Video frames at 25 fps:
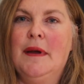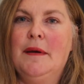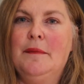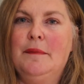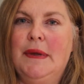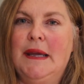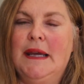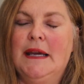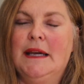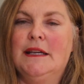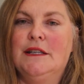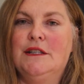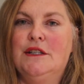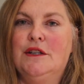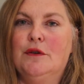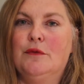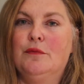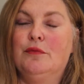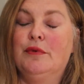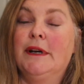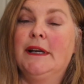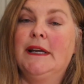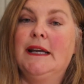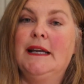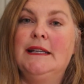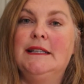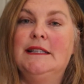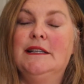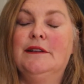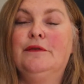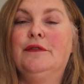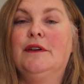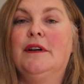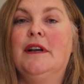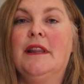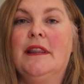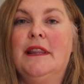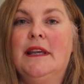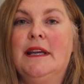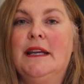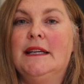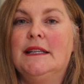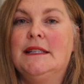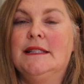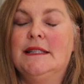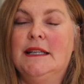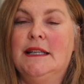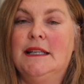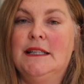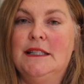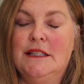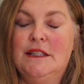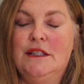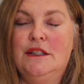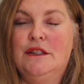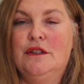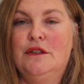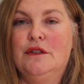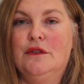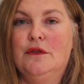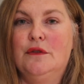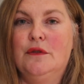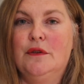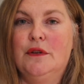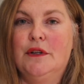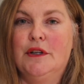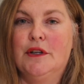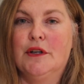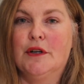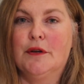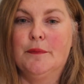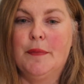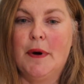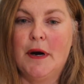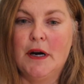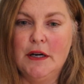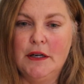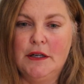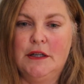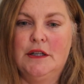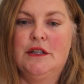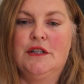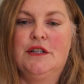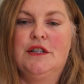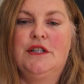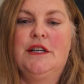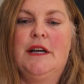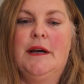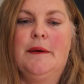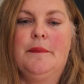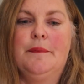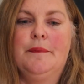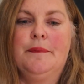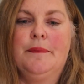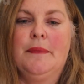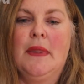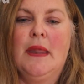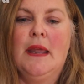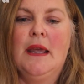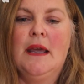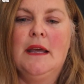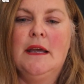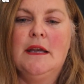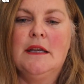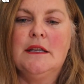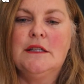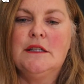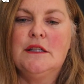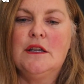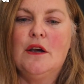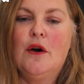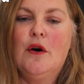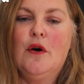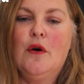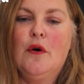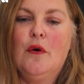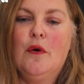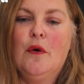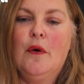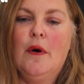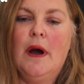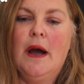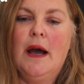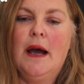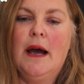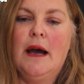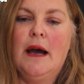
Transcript: because you're bringing different things into your partnership. So,